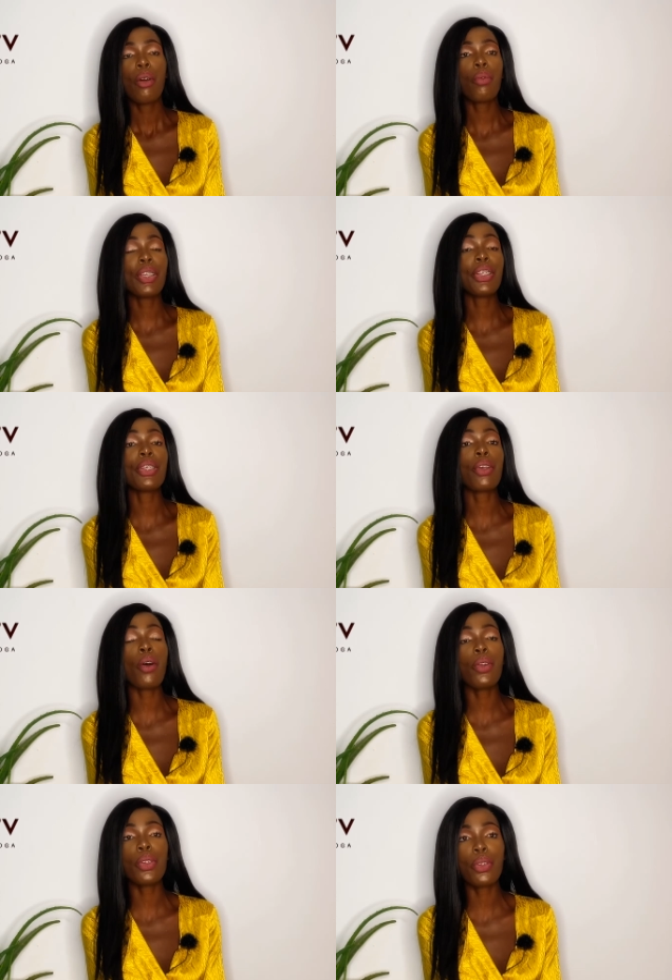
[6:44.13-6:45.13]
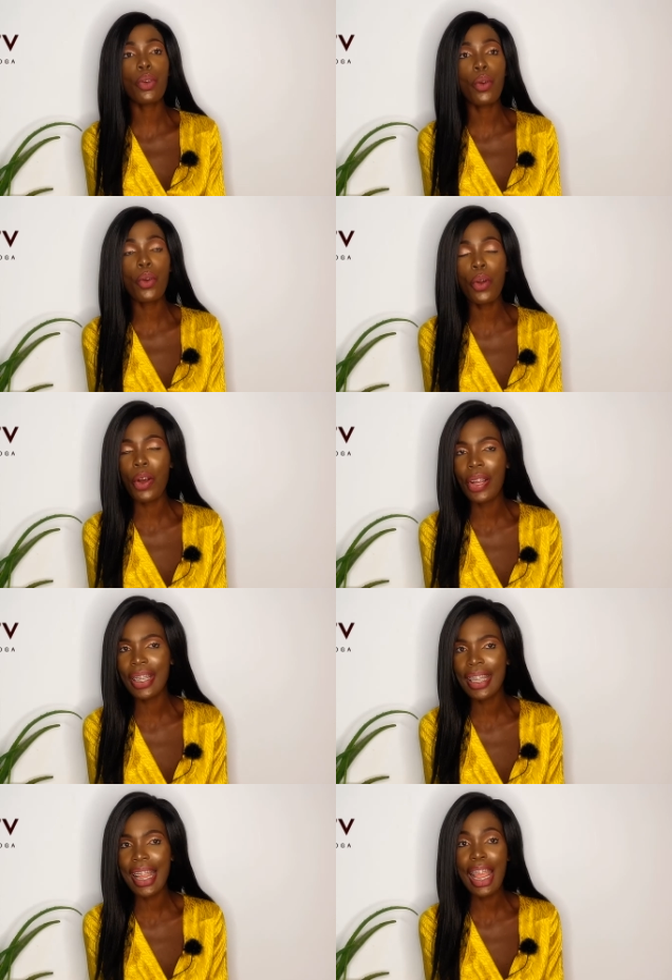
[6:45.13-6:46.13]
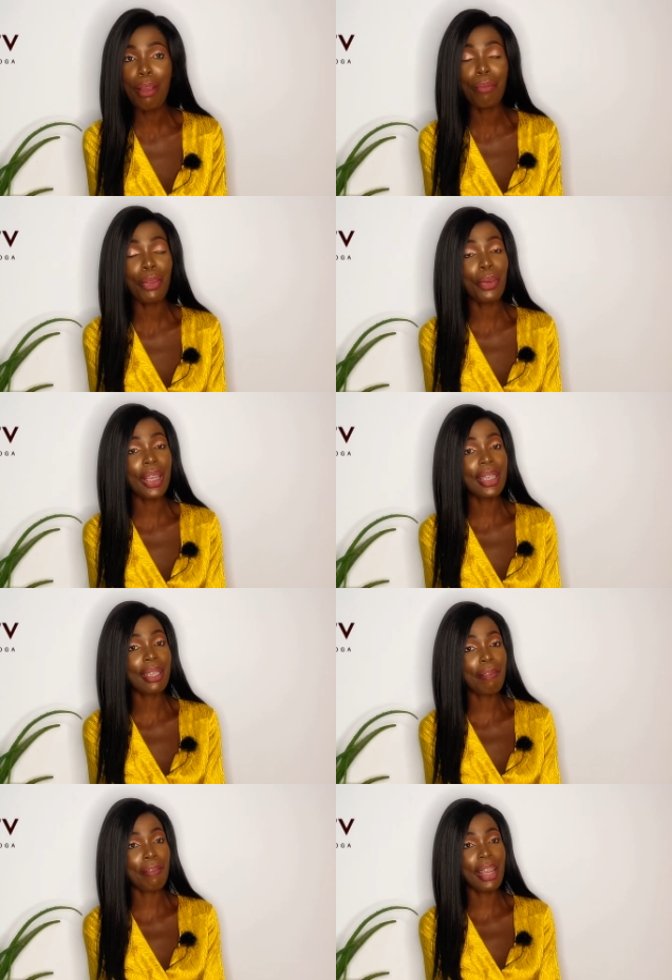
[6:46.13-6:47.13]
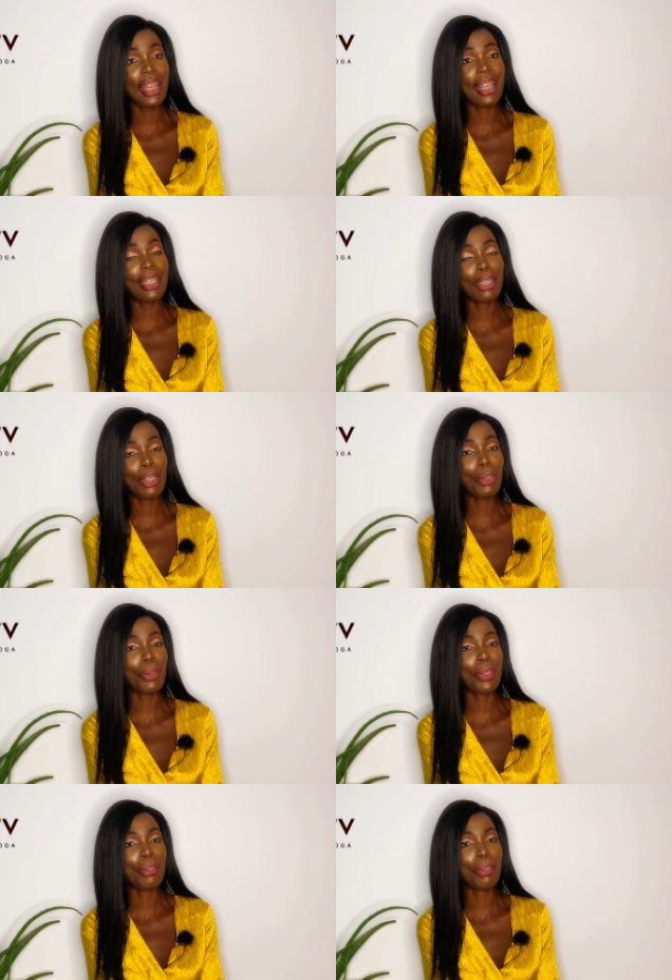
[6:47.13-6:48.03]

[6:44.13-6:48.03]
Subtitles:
which is also called the Employee Surveillance Tool.